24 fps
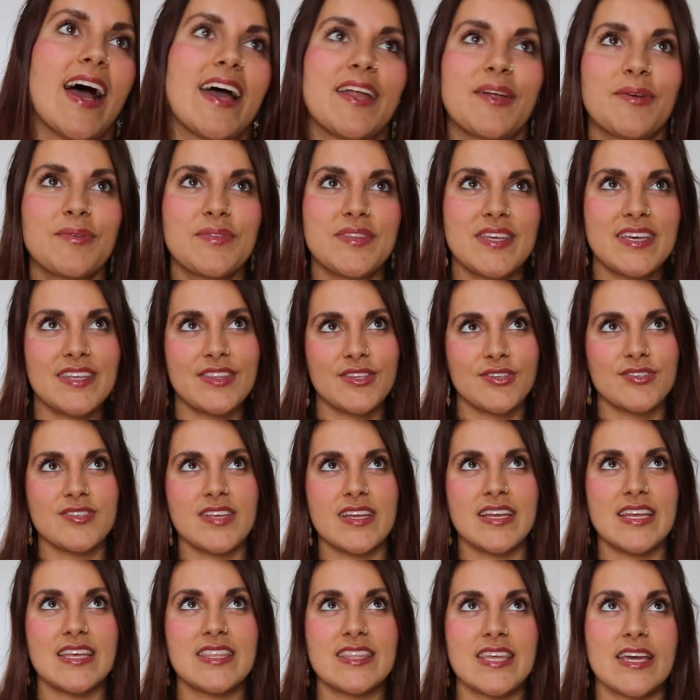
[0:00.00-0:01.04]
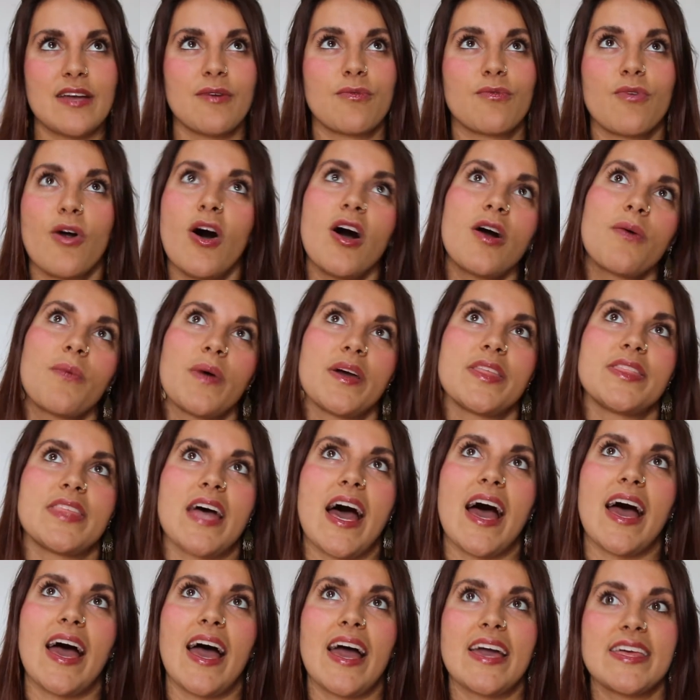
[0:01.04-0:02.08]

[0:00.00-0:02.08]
I don't think there's anything wrong with that.